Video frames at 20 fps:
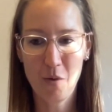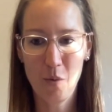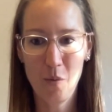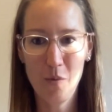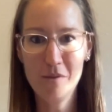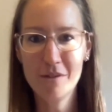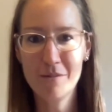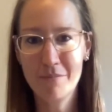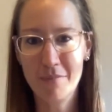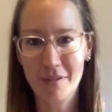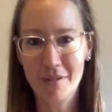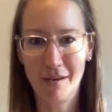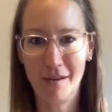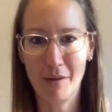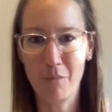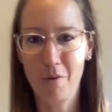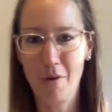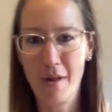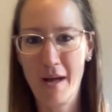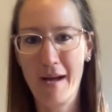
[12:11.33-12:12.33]

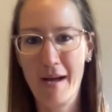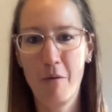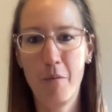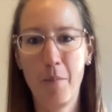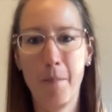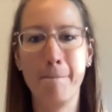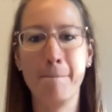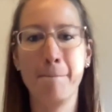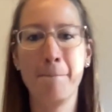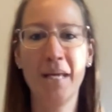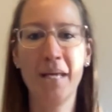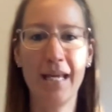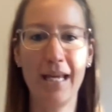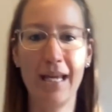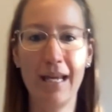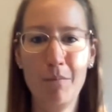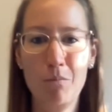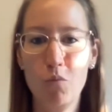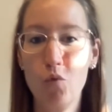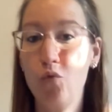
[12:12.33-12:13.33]
ultimately will help
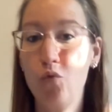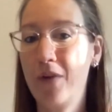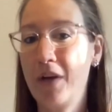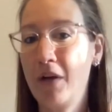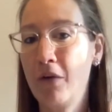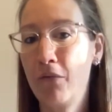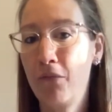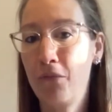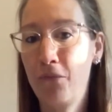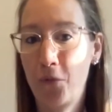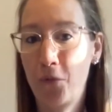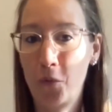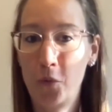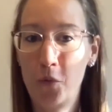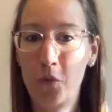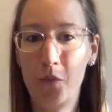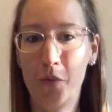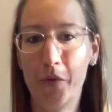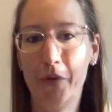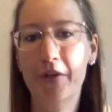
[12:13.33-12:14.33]
me moving
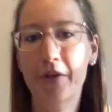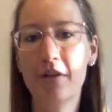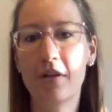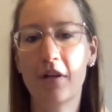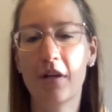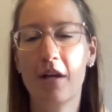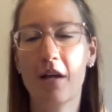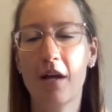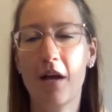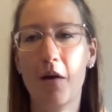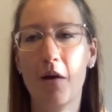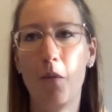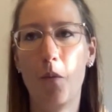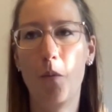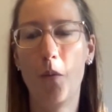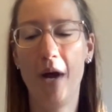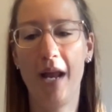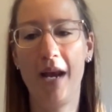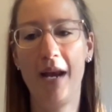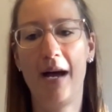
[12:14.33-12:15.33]
forward
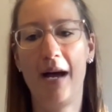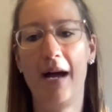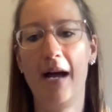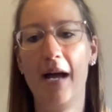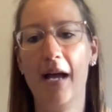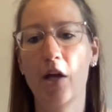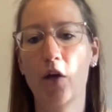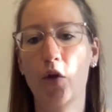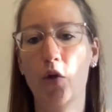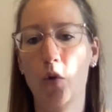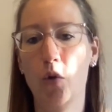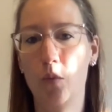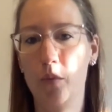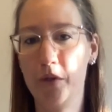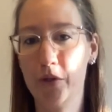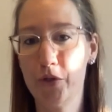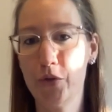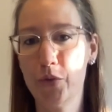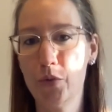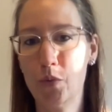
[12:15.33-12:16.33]
when I go
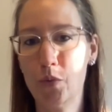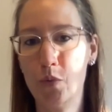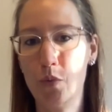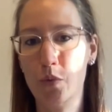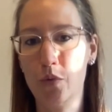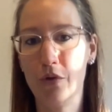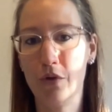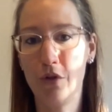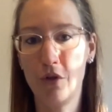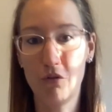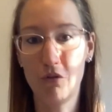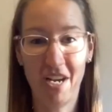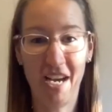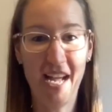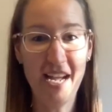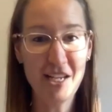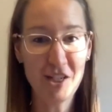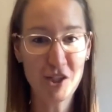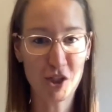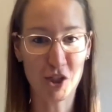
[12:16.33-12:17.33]
into new
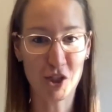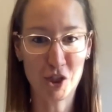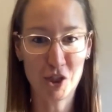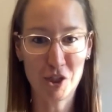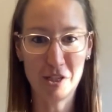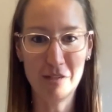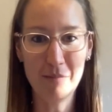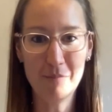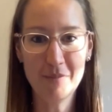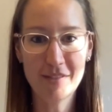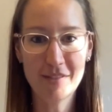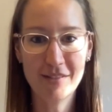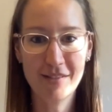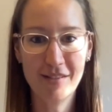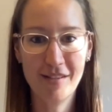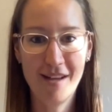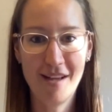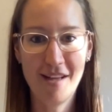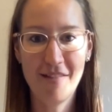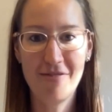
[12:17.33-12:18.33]
relationships
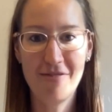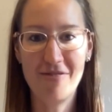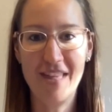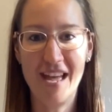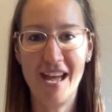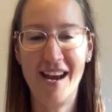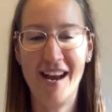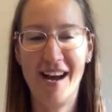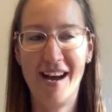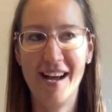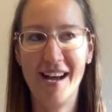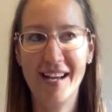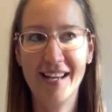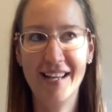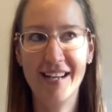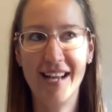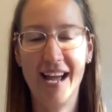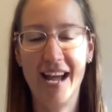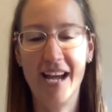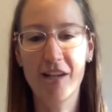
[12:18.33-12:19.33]
that I
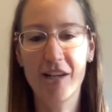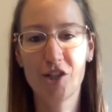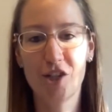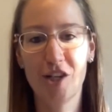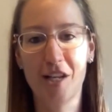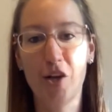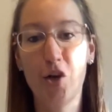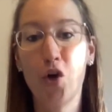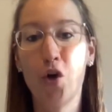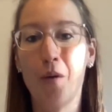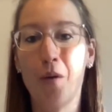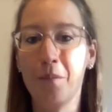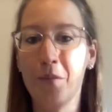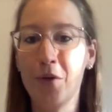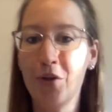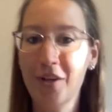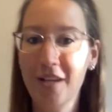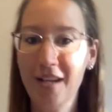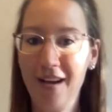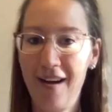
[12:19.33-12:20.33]
can actually
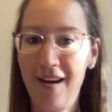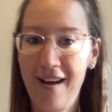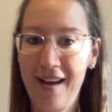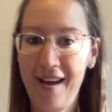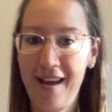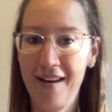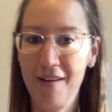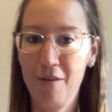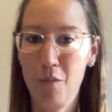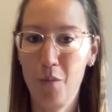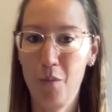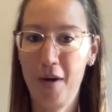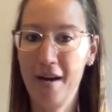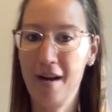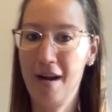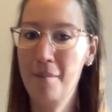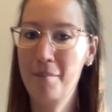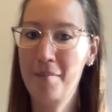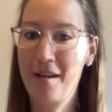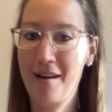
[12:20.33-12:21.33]
communicate what
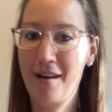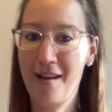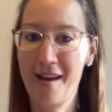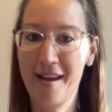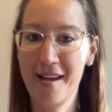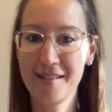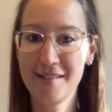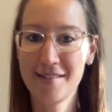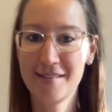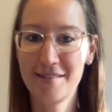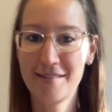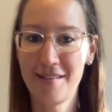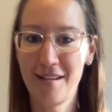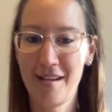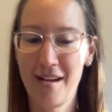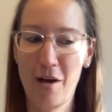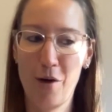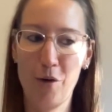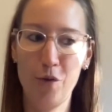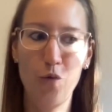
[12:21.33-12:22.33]
are my likes?
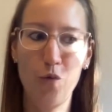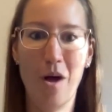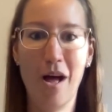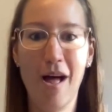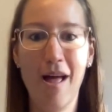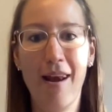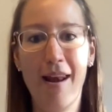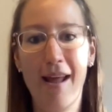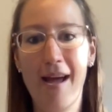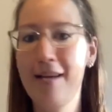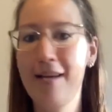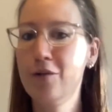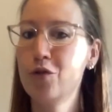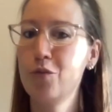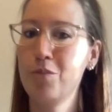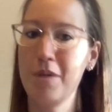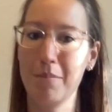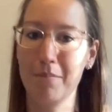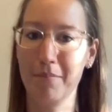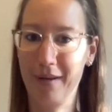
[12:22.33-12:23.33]
How do I like
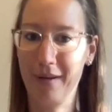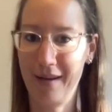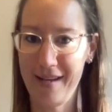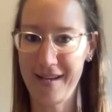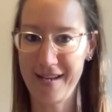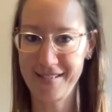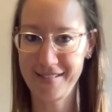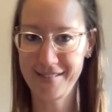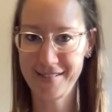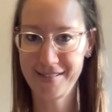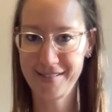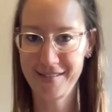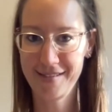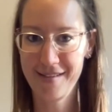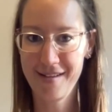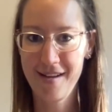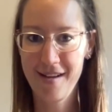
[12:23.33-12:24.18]
to be pleased?